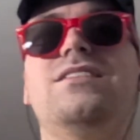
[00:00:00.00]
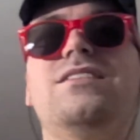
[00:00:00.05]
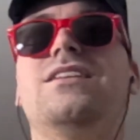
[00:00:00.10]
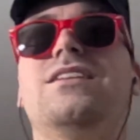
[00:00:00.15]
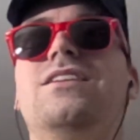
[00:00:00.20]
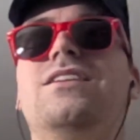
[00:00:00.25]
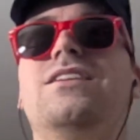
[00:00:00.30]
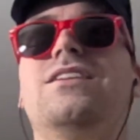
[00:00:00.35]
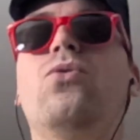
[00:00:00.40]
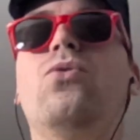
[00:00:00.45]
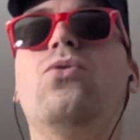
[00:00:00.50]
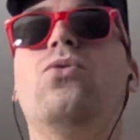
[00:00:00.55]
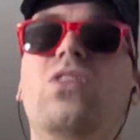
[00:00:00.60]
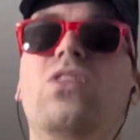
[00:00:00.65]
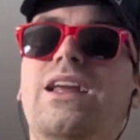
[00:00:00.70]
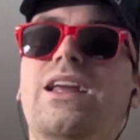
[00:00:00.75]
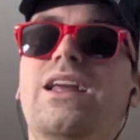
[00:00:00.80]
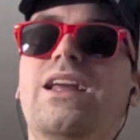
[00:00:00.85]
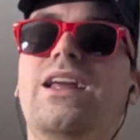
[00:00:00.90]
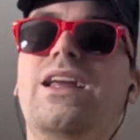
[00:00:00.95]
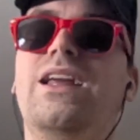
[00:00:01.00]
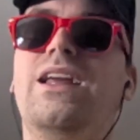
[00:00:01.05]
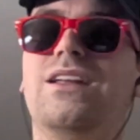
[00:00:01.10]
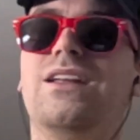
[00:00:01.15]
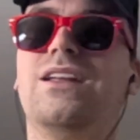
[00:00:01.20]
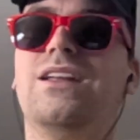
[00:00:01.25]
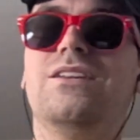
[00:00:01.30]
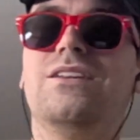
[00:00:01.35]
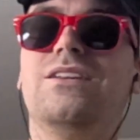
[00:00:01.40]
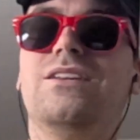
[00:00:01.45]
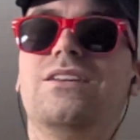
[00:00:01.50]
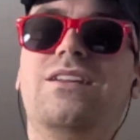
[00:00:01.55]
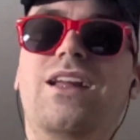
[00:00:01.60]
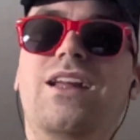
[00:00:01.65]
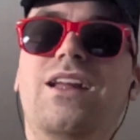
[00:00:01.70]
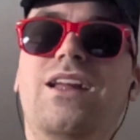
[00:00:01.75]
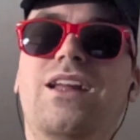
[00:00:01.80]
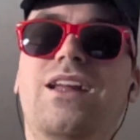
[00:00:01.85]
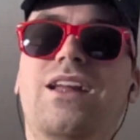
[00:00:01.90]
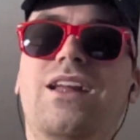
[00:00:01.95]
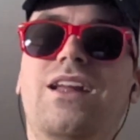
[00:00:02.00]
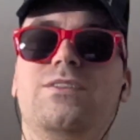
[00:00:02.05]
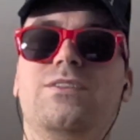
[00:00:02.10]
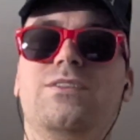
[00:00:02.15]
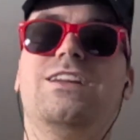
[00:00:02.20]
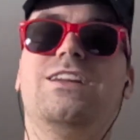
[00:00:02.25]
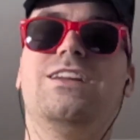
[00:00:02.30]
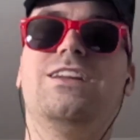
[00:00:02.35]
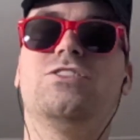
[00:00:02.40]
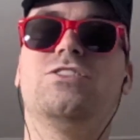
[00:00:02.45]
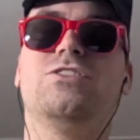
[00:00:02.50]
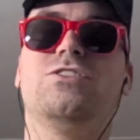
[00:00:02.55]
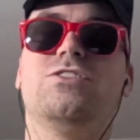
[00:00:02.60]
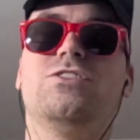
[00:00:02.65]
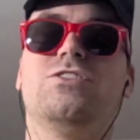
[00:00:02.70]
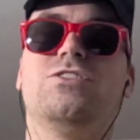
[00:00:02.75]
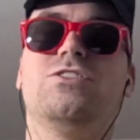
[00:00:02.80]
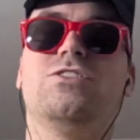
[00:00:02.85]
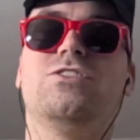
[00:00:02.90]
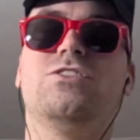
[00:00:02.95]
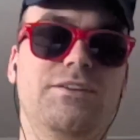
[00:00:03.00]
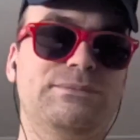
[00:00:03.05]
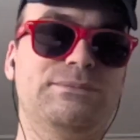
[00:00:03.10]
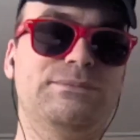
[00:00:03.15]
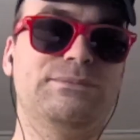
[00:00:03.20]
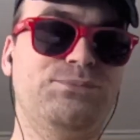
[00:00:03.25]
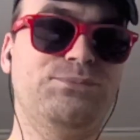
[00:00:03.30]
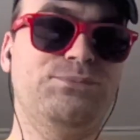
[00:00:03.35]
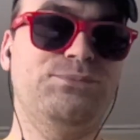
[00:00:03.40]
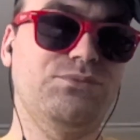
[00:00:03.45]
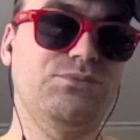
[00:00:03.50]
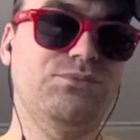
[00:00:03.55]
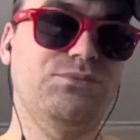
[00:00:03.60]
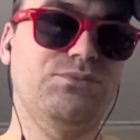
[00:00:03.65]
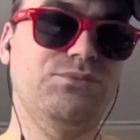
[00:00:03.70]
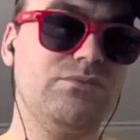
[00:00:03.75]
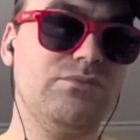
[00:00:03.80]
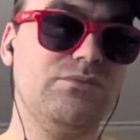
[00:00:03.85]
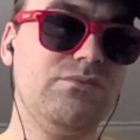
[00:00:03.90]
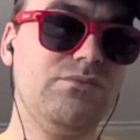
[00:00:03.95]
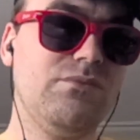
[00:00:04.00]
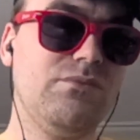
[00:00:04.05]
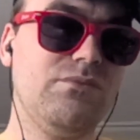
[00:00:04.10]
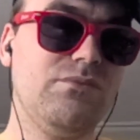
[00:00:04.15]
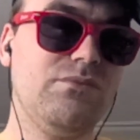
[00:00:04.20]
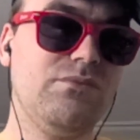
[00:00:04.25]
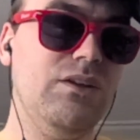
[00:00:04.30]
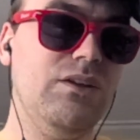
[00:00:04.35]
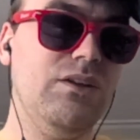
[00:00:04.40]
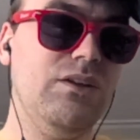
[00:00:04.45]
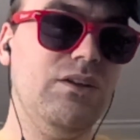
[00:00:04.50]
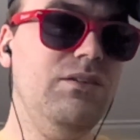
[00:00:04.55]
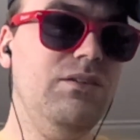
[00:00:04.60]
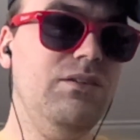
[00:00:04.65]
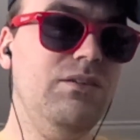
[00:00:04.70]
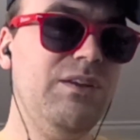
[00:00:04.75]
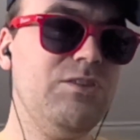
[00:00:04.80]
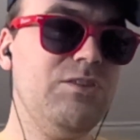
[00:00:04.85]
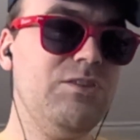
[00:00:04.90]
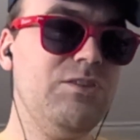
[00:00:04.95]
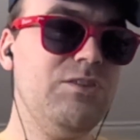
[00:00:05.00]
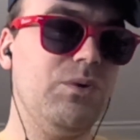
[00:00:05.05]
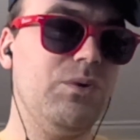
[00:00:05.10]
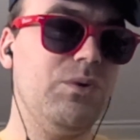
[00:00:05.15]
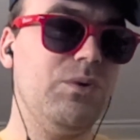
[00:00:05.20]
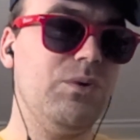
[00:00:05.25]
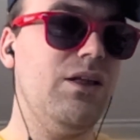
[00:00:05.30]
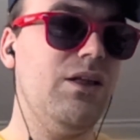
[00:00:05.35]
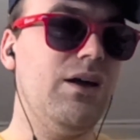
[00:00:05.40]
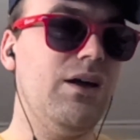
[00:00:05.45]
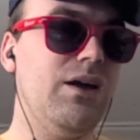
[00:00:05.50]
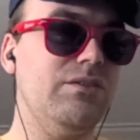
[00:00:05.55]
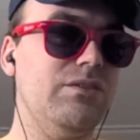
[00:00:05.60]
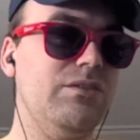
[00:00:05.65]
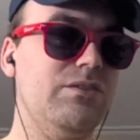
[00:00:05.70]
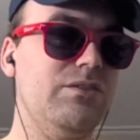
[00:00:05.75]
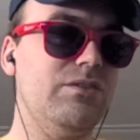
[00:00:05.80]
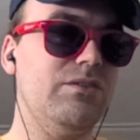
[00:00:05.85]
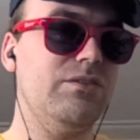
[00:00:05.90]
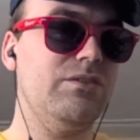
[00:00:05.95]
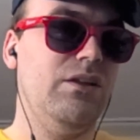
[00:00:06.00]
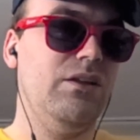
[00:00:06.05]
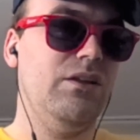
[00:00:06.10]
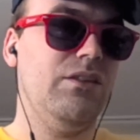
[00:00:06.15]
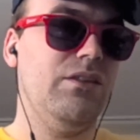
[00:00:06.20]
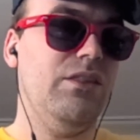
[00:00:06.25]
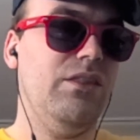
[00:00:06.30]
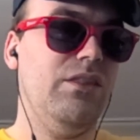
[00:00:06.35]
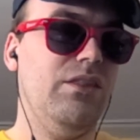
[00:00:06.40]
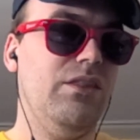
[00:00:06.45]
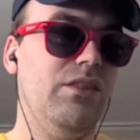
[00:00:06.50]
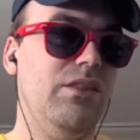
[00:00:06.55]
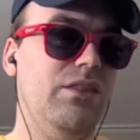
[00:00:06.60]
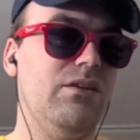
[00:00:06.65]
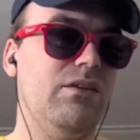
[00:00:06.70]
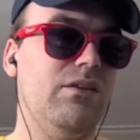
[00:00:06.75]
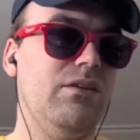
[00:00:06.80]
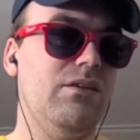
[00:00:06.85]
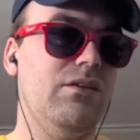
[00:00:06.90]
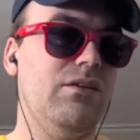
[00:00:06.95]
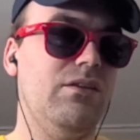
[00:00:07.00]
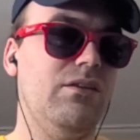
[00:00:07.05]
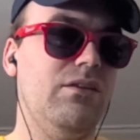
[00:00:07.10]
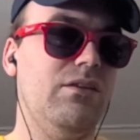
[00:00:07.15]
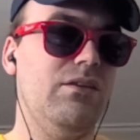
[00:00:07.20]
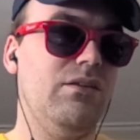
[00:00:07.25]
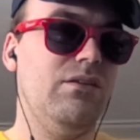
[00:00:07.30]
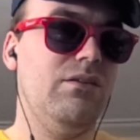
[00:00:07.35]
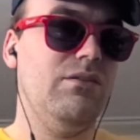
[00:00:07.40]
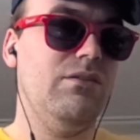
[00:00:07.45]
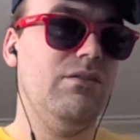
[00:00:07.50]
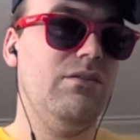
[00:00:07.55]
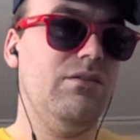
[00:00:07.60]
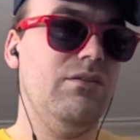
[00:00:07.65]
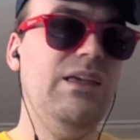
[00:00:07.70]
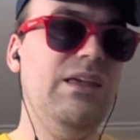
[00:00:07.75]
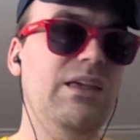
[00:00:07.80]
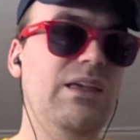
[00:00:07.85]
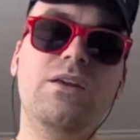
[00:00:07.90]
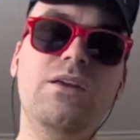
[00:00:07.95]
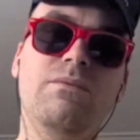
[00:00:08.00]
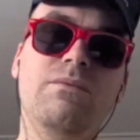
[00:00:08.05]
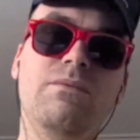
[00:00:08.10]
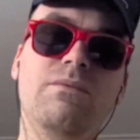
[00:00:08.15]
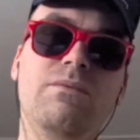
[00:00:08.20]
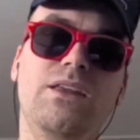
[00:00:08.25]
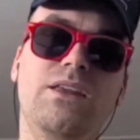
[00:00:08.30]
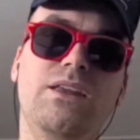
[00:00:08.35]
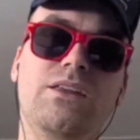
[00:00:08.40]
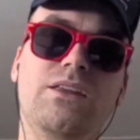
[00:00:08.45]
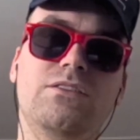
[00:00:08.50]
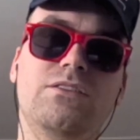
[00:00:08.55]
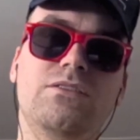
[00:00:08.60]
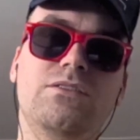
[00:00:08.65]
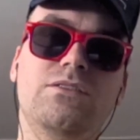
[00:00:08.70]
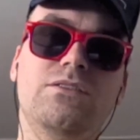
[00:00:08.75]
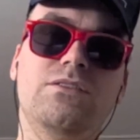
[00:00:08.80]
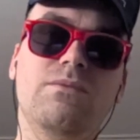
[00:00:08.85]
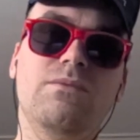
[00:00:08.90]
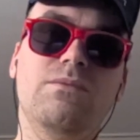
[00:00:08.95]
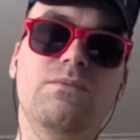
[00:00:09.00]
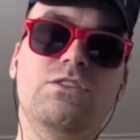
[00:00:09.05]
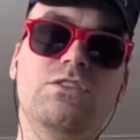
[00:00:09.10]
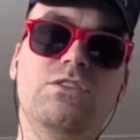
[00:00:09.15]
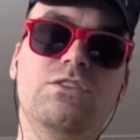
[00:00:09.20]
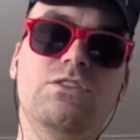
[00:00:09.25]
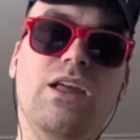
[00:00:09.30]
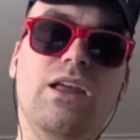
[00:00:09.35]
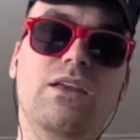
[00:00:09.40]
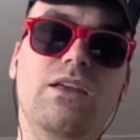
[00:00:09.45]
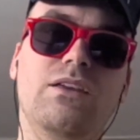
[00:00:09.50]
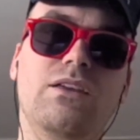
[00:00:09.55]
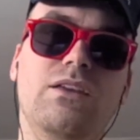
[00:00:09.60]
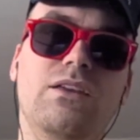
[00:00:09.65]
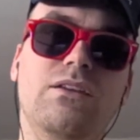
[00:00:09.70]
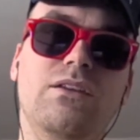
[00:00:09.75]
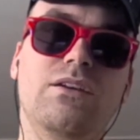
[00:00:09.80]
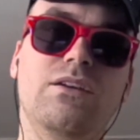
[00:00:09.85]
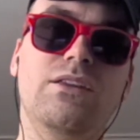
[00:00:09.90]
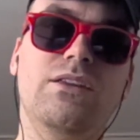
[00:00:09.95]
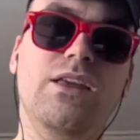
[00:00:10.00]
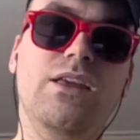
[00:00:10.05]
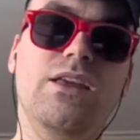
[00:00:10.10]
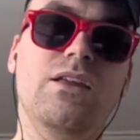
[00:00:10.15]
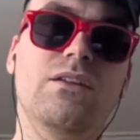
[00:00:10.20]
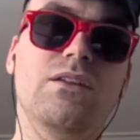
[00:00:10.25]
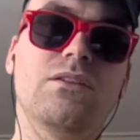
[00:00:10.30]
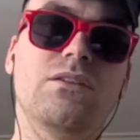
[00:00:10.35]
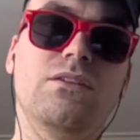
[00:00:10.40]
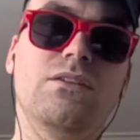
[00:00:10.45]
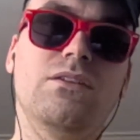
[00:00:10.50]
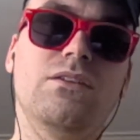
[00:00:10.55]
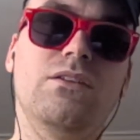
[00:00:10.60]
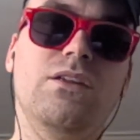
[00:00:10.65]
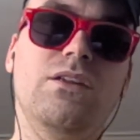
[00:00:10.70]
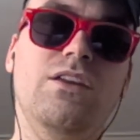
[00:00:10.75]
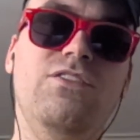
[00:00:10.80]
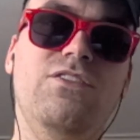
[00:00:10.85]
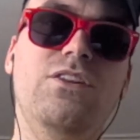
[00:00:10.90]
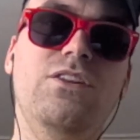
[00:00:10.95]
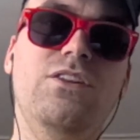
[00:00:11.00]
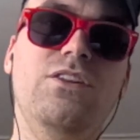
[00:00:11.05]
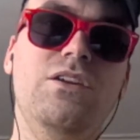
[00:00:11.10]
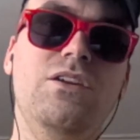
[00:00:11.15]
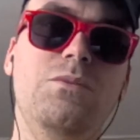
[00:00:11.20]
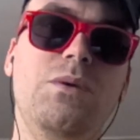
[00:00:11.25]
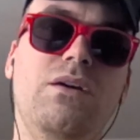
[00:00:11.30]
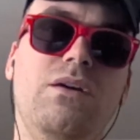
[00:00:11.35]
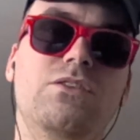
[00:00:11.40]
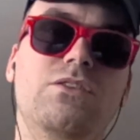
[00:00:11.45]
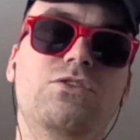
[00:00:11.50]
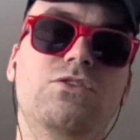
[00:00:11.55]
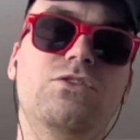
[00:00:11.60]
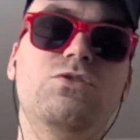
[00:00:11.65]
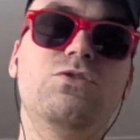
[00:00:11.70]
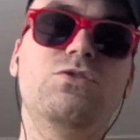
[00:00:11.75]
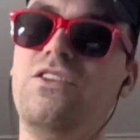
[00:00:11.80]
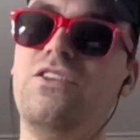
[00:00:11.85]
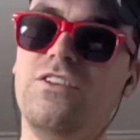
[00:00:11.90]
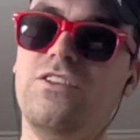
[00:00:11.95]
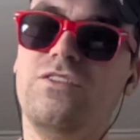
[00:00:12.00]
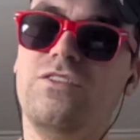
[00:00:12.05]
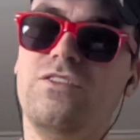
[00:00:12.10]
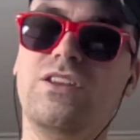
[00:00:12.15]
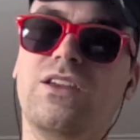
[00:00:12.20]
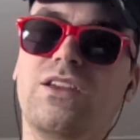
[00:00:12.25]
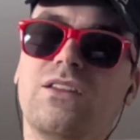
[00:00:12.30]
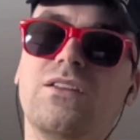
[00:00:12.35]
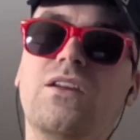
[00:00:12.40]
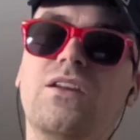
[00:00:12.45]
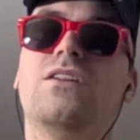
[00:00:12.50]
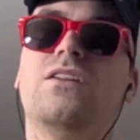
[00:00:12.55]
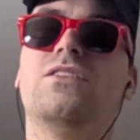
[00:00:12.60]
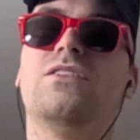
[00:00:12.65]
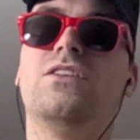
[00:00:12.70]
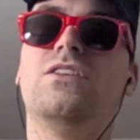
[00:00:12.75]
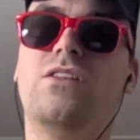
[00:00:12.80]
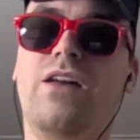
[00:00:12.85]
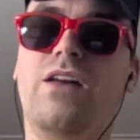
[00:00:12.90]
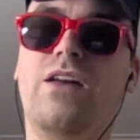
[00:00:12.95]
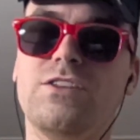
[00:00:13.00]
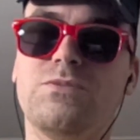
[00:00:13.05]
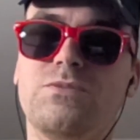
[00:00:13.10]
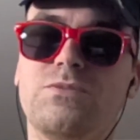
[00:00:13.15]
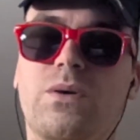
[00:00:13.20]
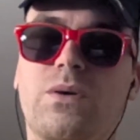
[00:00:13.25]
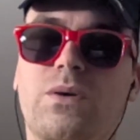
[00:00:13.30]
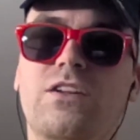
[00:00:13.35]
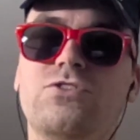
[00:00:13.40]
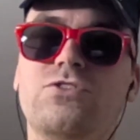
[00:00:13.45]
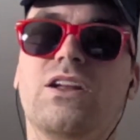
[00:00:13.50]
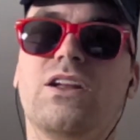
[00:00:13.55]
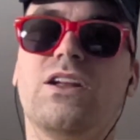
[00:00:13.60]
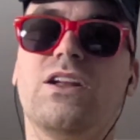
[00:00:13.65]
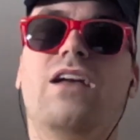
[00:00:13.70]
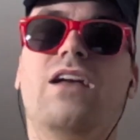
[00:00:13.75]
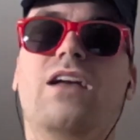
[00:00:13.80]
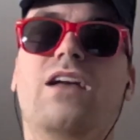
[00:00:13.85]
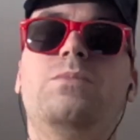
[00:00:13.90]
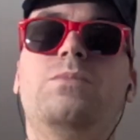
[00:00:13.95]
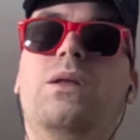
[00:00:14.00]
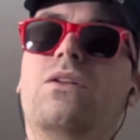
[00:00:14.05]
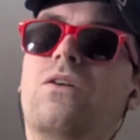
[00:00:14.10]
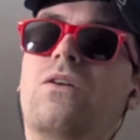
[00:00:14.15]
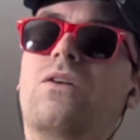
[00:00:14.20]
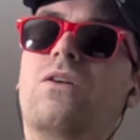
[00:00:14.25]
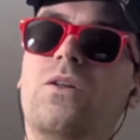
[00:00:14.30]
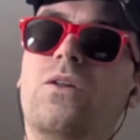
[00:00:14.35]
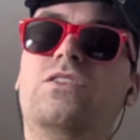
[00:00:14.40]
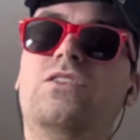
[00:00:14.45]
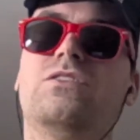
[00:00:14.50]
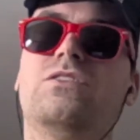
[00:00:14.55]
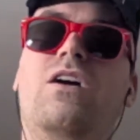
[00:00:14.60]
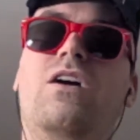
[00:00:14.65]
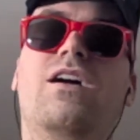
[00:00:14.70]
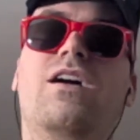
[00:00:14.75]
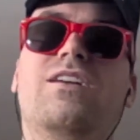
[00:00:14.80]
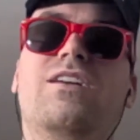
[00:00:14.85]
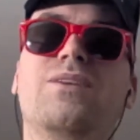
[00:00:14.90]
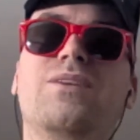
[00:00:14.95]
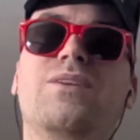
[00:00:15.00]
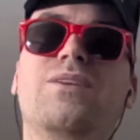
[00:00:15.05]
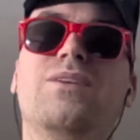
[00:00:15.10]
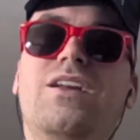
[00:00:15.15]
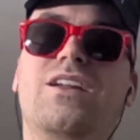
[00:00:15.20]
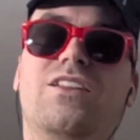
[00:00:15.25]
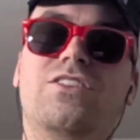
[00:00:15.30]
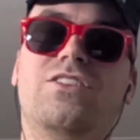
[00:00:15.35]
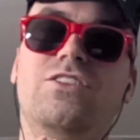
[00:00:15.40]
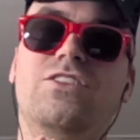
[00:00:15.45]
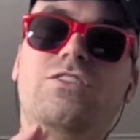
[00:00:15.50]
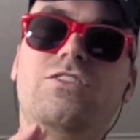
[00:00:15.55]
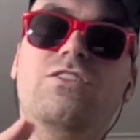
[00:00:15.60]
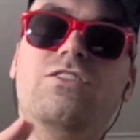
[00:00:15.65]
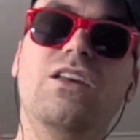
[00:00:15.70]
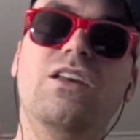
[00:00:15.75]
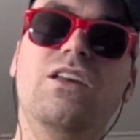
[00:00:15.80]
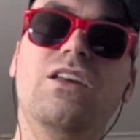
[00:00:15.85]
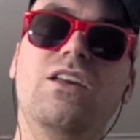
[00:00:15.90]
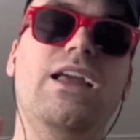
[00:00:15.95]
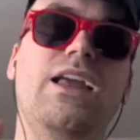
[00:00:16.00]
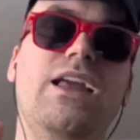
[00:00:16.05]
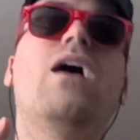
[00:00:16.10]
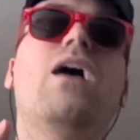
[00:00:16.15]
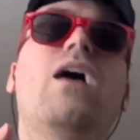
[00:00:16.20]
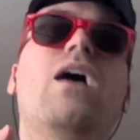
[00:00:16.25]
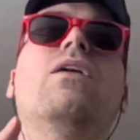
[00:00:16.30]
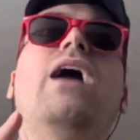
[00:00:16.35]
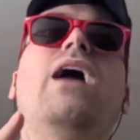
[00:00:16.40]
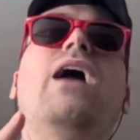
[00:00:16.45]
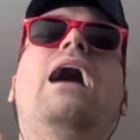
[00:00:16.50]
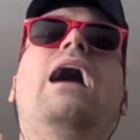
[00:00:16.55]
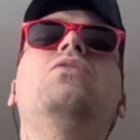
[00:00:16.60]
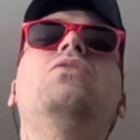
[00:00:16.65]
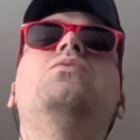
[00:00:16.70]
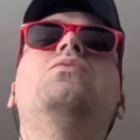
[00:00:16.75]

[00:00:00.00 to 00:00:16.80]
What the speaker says: Or like the Undead Abomination or something. It suddenly makes me realize that maybe I'm making the same mistake again. If you think about 2015, the class project, I spent all this time distilling out how do